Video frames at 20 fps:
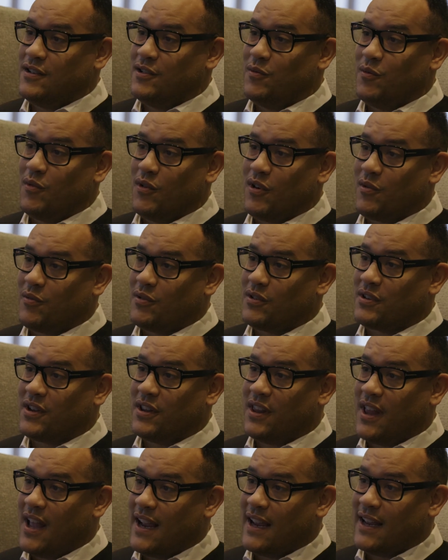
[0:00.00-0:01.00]
you work with
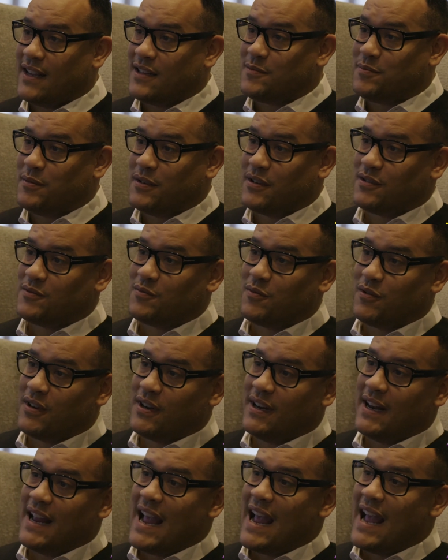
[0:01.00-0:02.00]
clients because we're
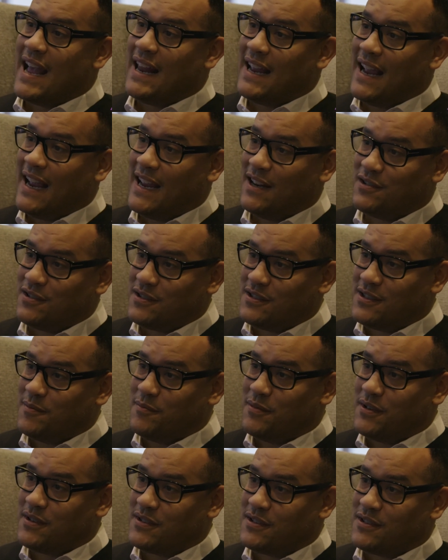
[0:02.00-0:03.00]
in an ad agency
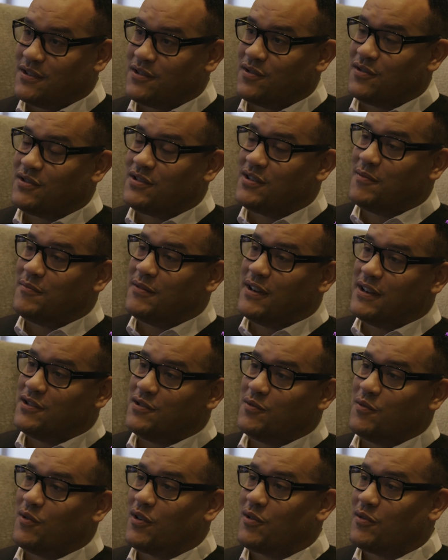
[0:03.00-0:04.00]
business, so some days
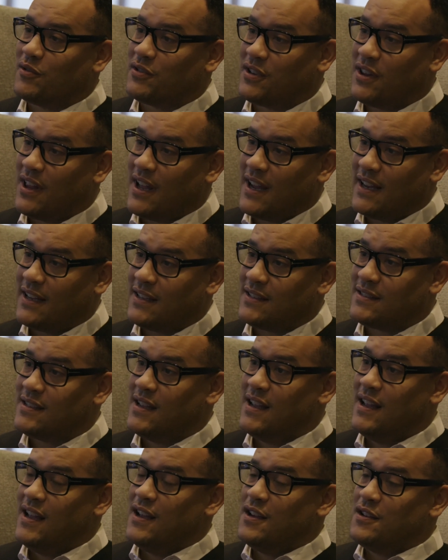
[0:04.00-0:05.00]
you work with clients.
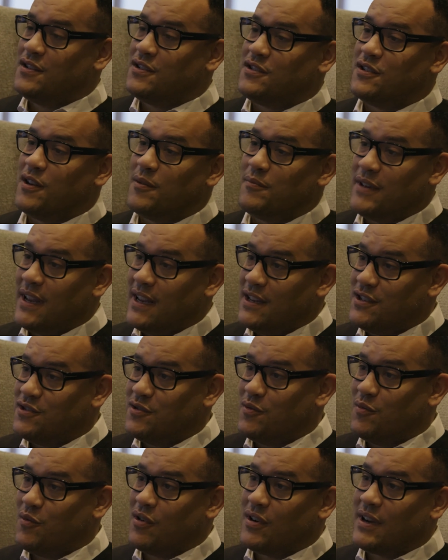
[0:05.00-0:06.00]
Some days
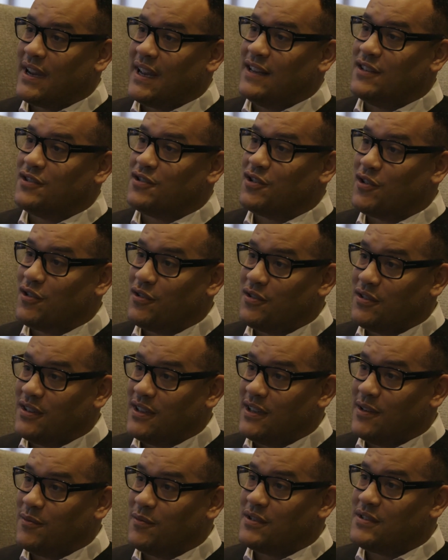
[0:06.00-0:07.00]
you work
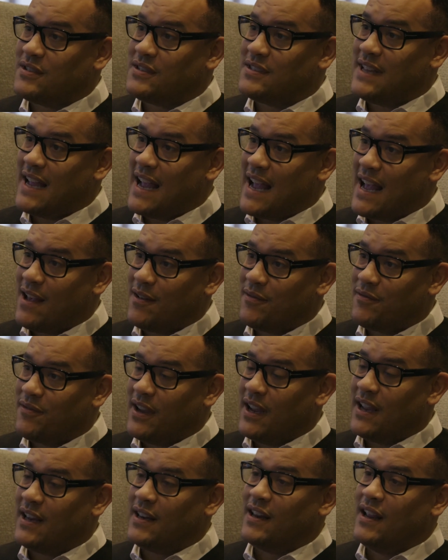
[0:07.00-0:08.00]
internally with staff
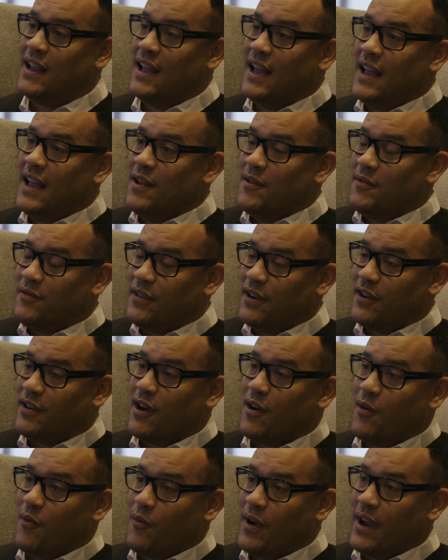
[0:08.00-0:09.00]
and
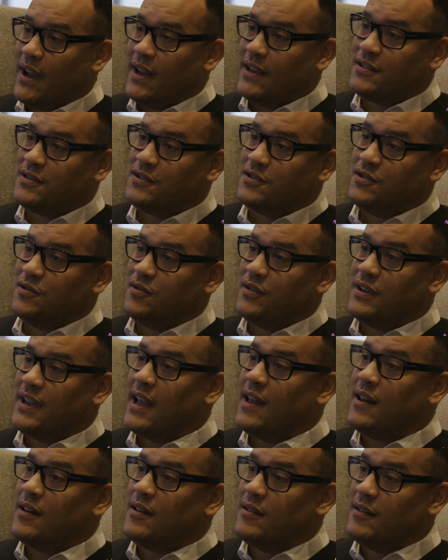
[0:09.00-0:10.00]
figure out ways to
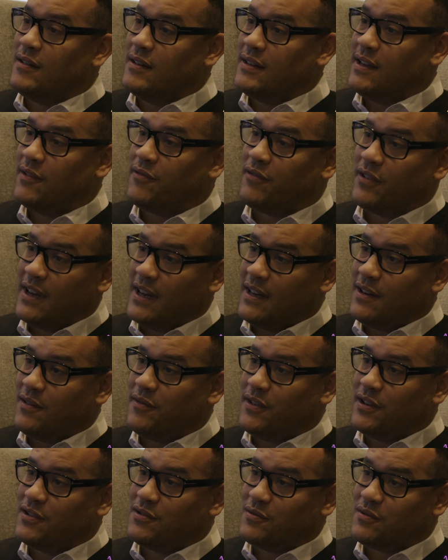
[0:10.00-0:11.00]
get different
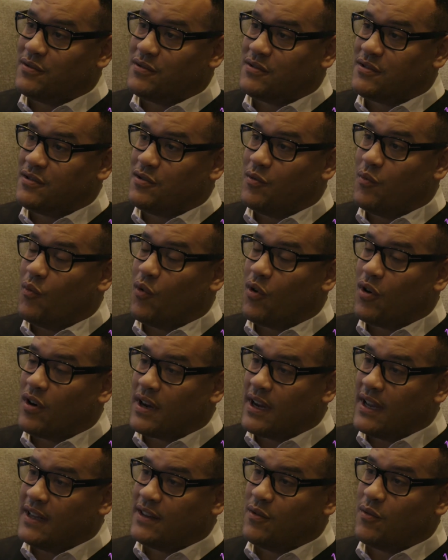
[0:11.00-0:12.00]
individuals to
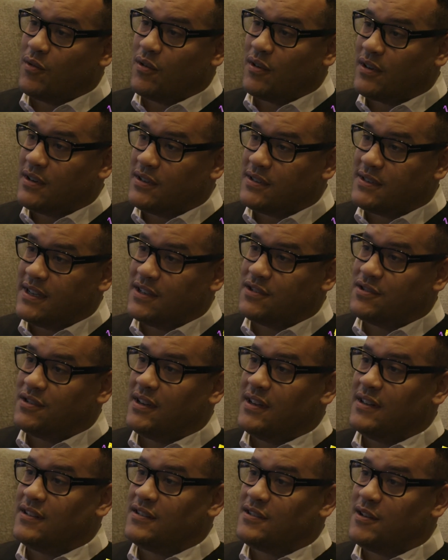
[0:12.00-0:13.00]
work at the organization,
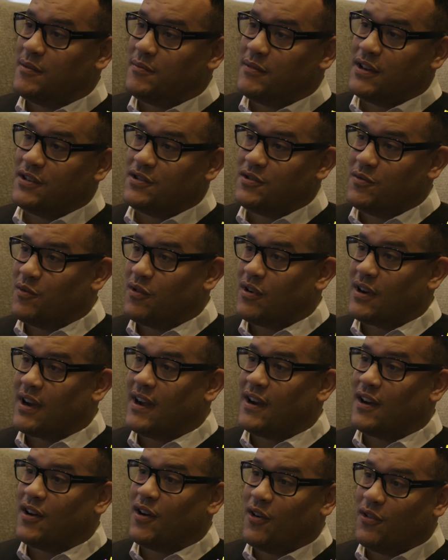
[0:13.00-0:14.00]
and some days you work
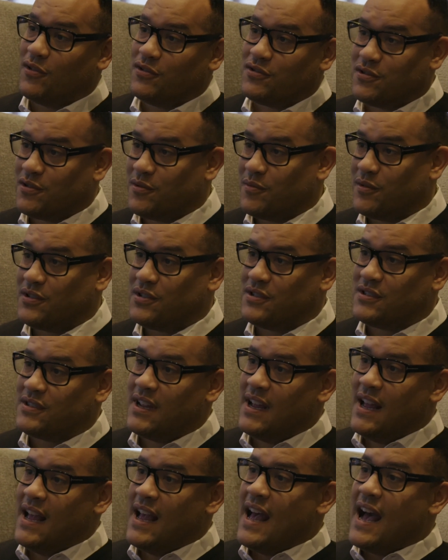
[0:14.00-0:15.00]
on culture, which is
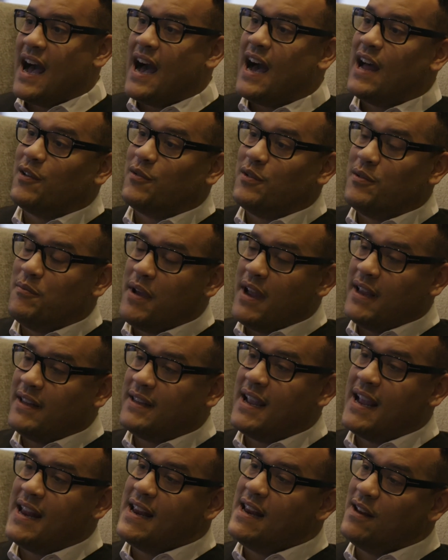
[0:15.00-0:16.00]
how do we
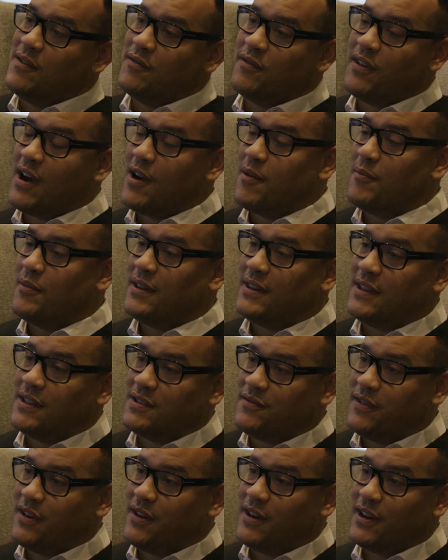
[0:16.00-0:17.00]
maintain an environment
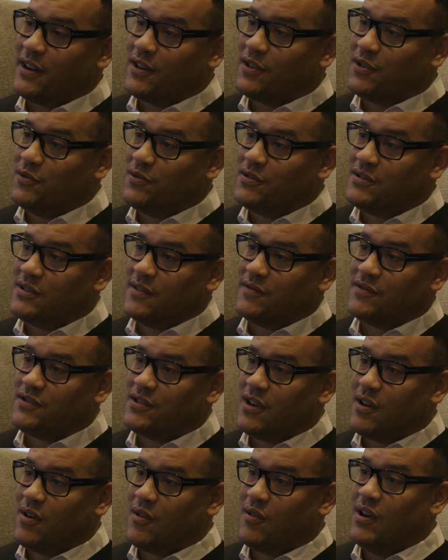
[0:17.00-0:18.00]
that's very inclusive.
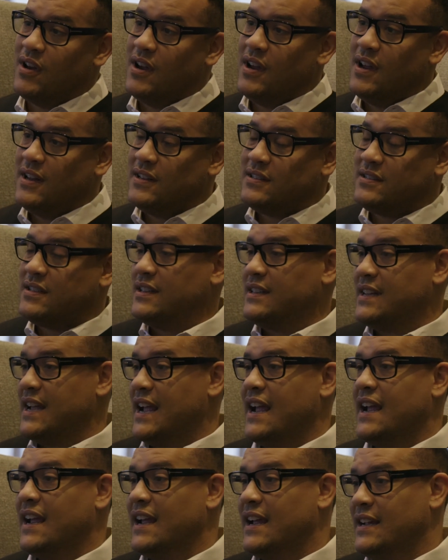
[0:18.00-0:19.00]
So
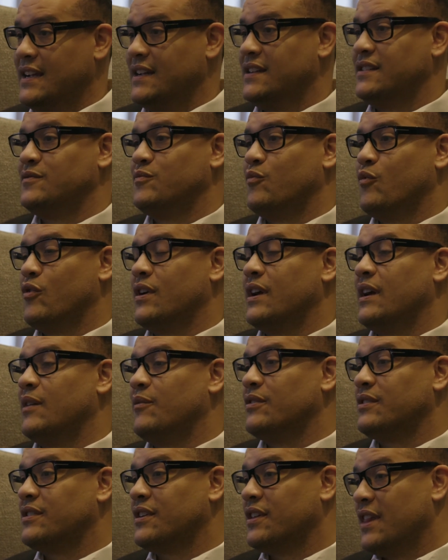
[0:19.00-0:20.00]
today is
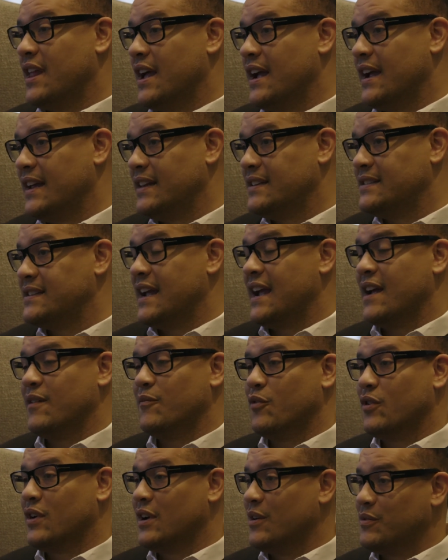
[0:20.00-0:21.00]
working with clients
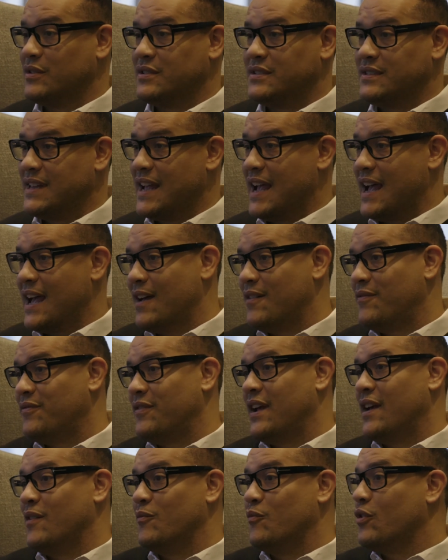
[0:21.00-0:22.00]
and working with
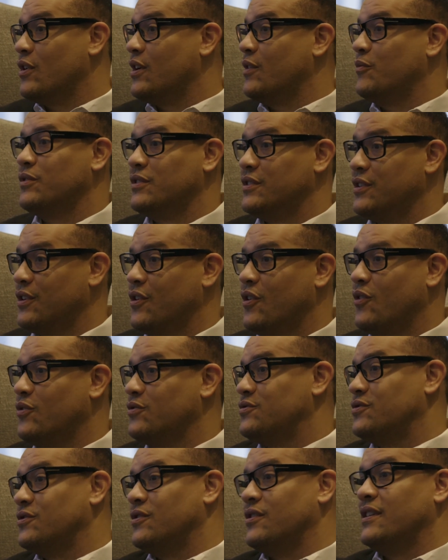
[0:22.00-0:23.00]
staff and working with the
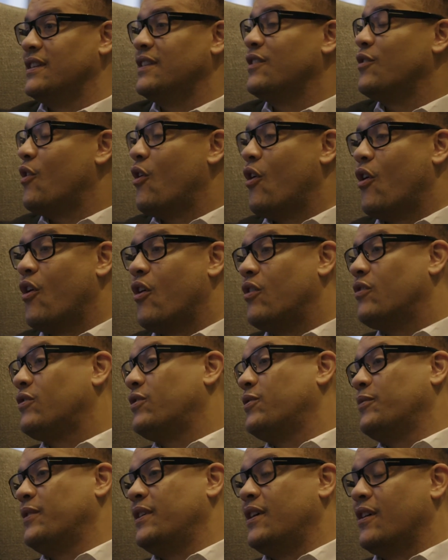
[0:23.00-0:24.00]
culture. They're
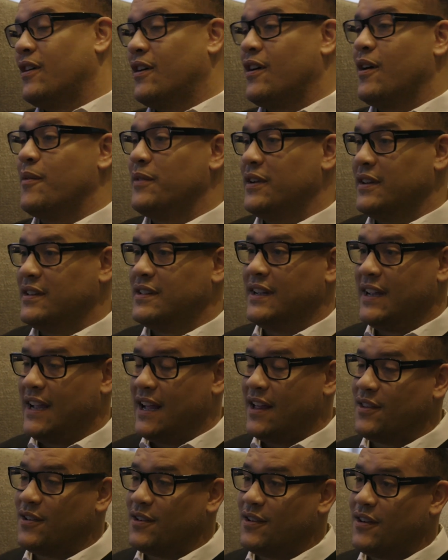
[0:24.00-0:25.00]
all three are coming
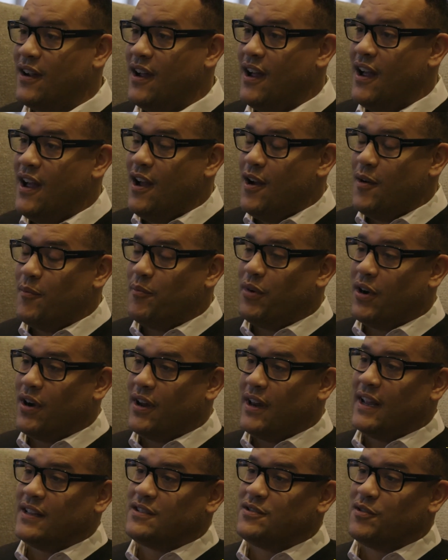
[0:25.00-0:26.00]
together,
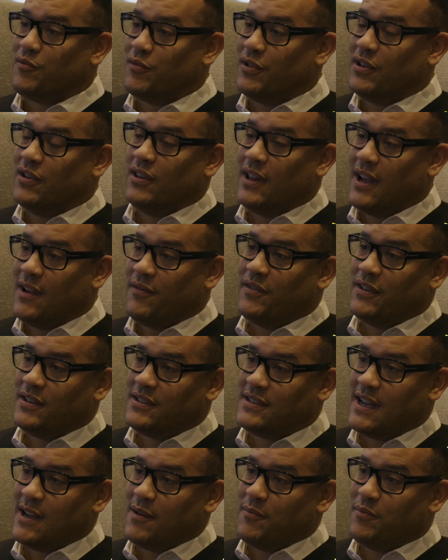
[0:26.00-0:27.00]
but it's a real life
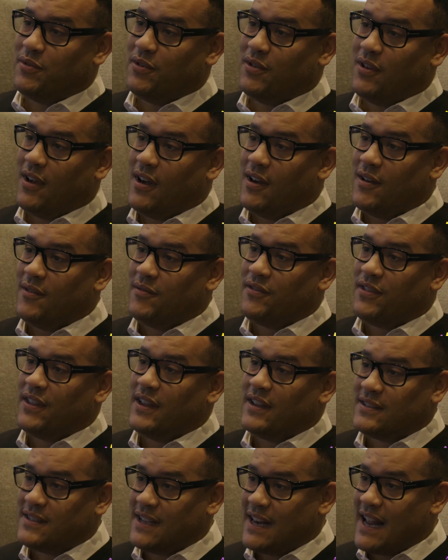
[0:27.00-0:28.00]
example of
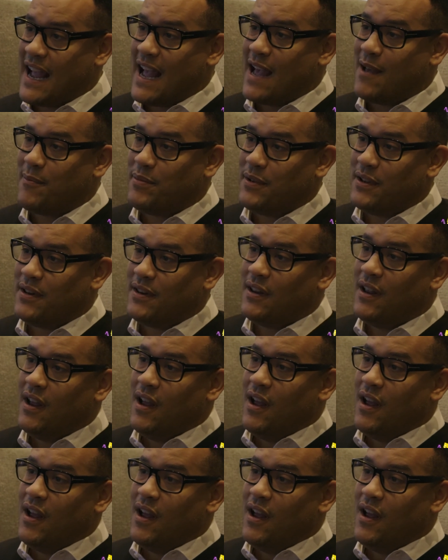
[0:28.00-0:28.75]
things that happen,